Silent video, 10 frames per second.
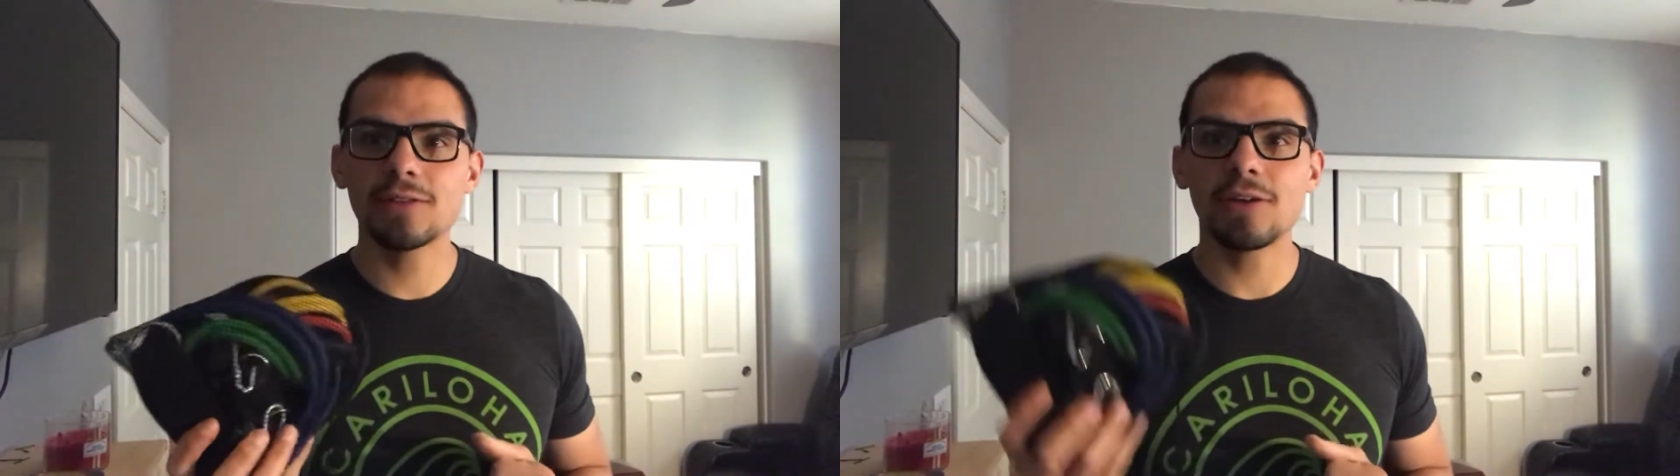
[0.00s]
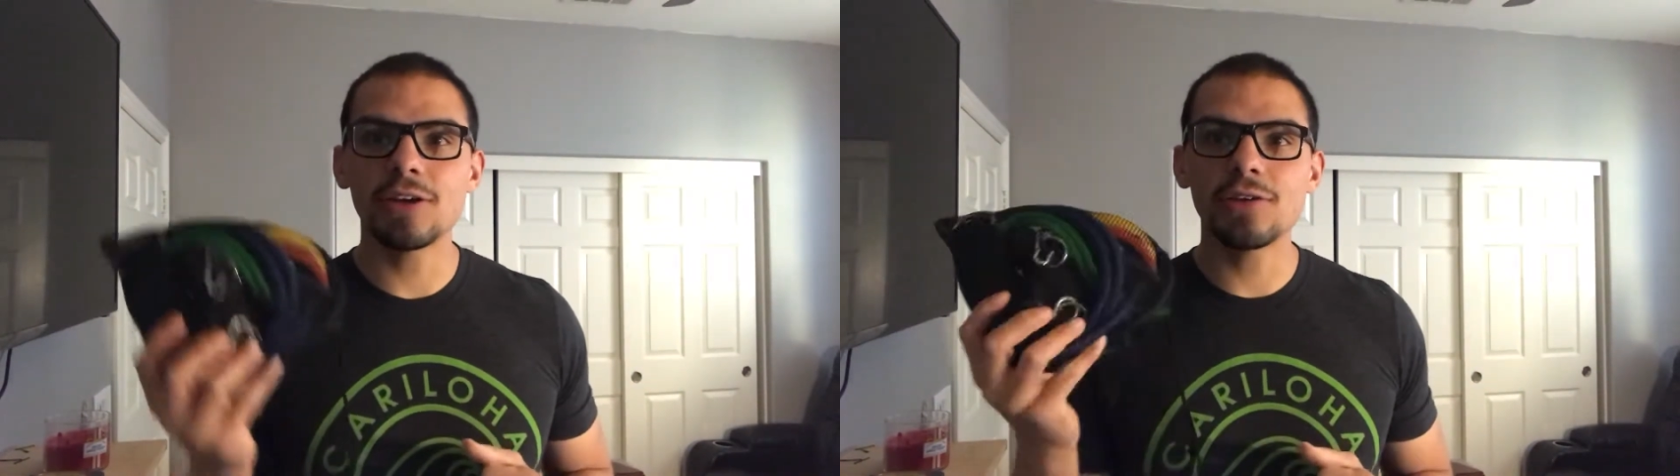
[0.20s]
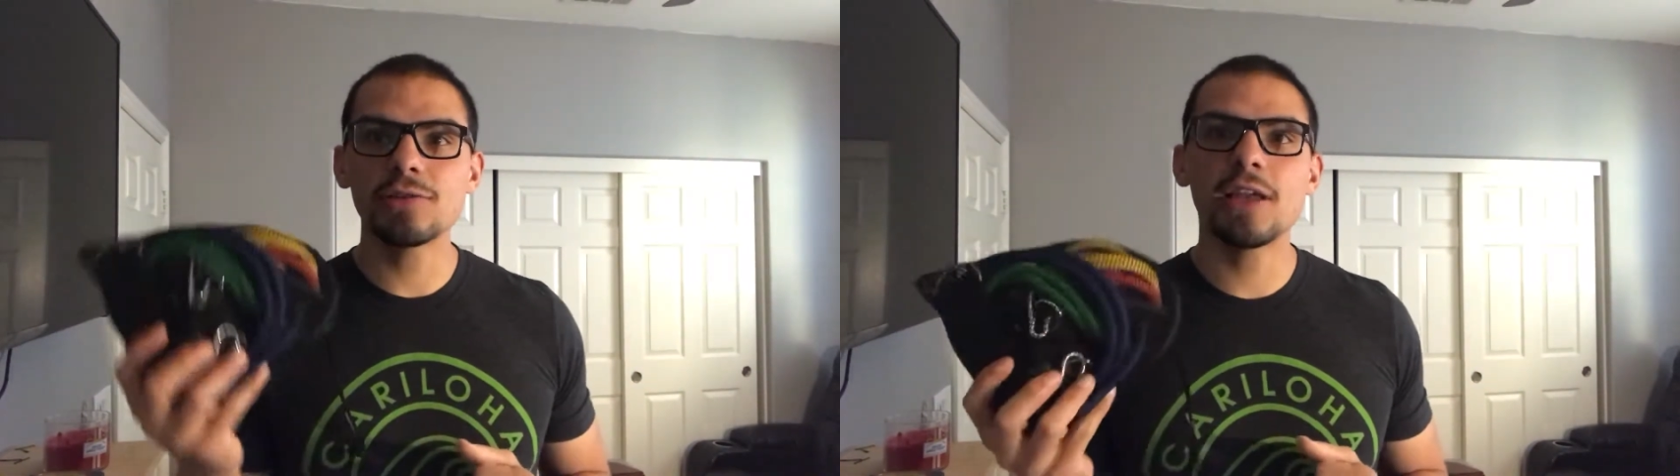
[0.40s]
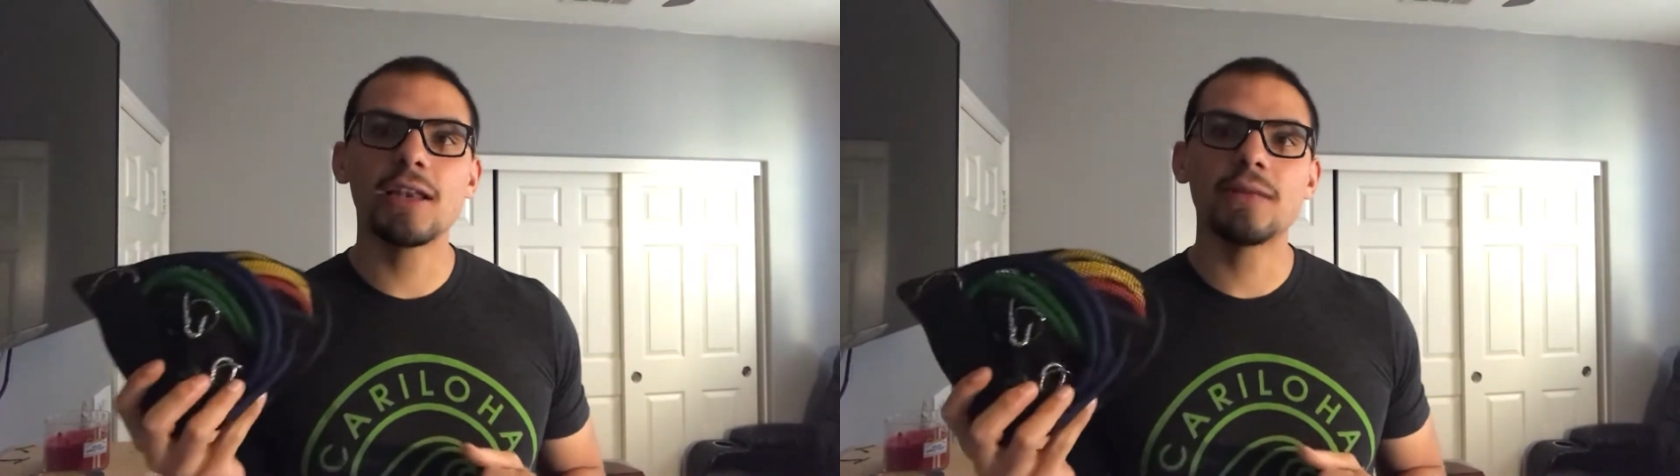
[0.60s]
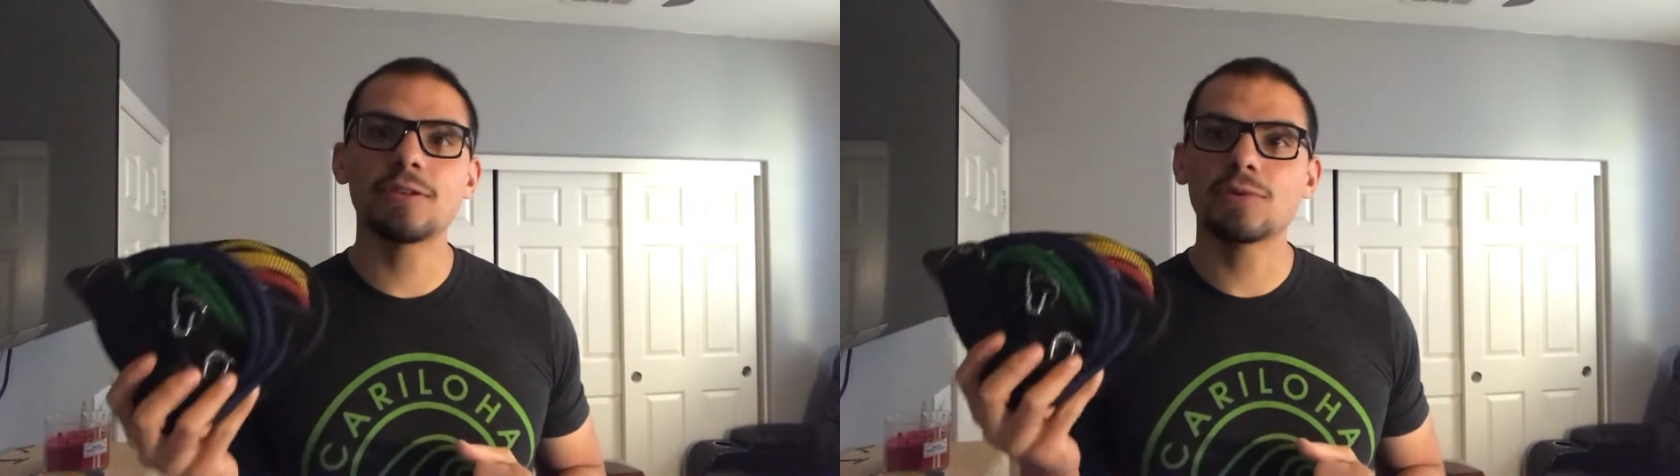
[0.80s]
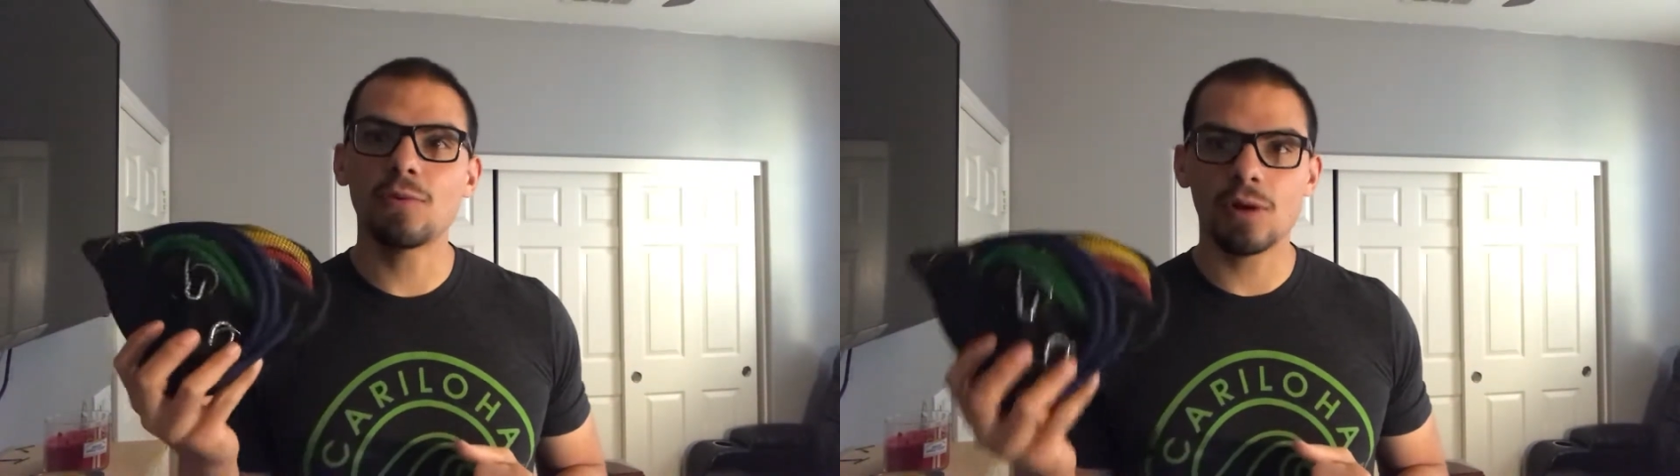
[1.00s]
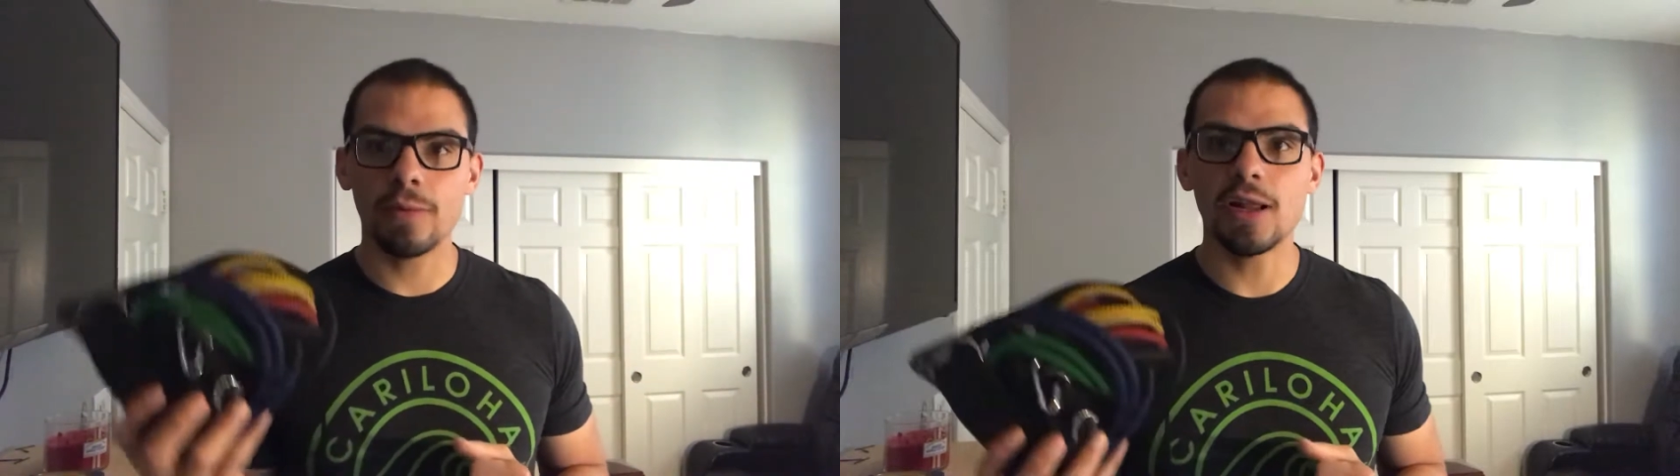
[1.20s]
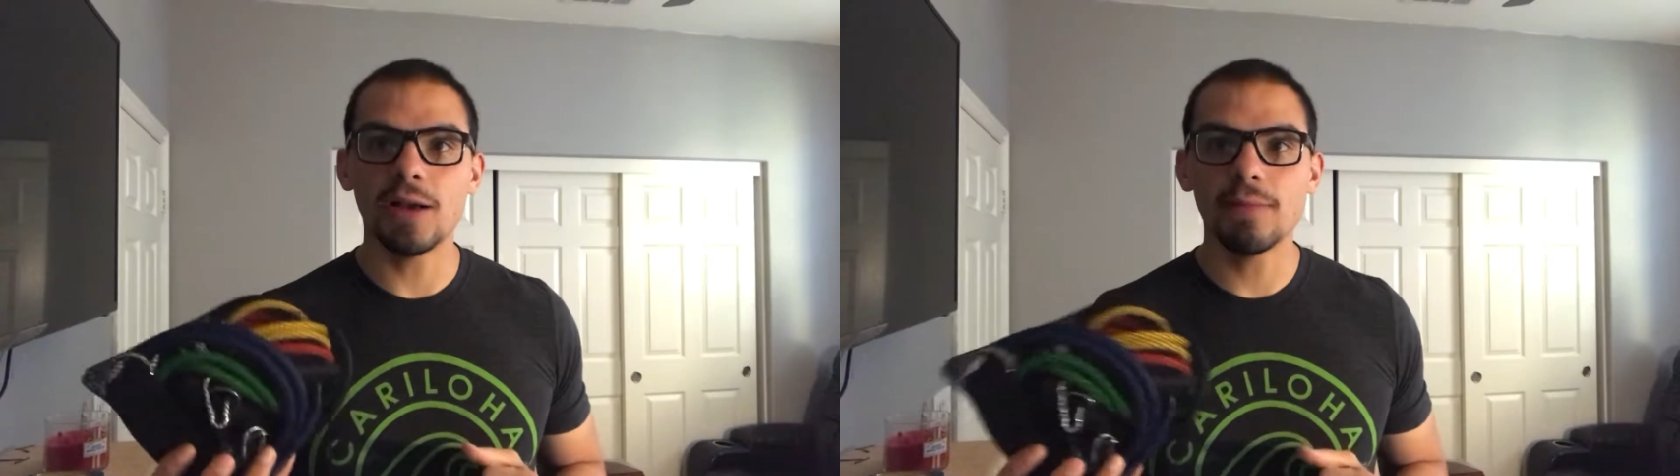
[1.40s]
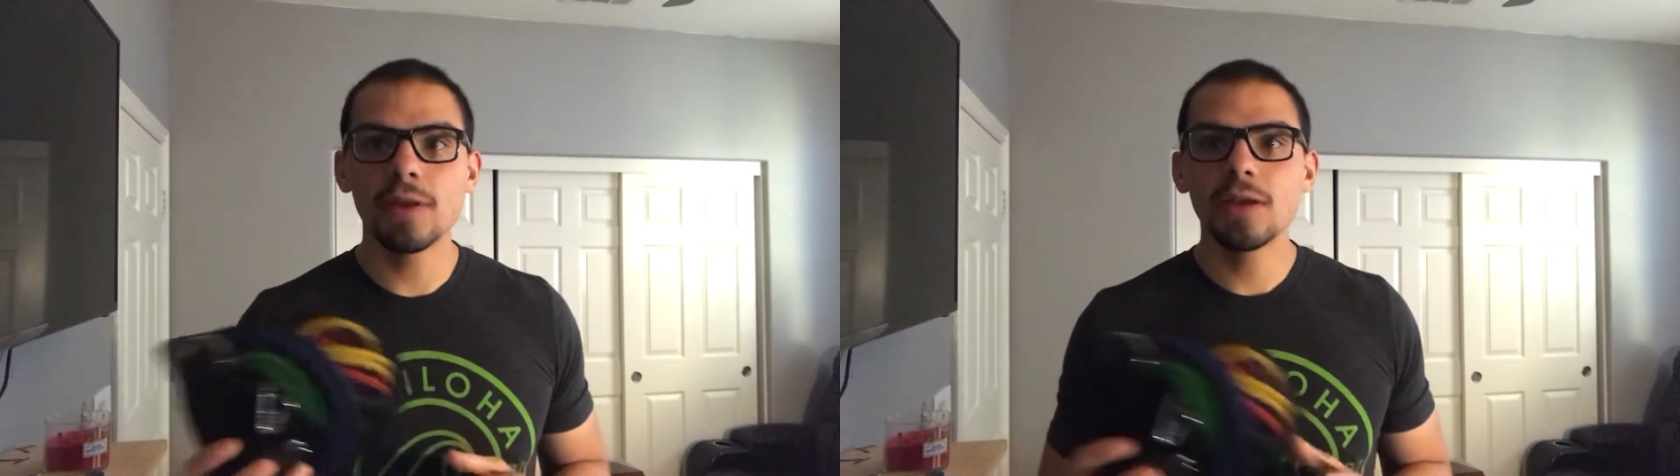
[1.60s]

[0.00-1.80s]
So I usually end up just warming up,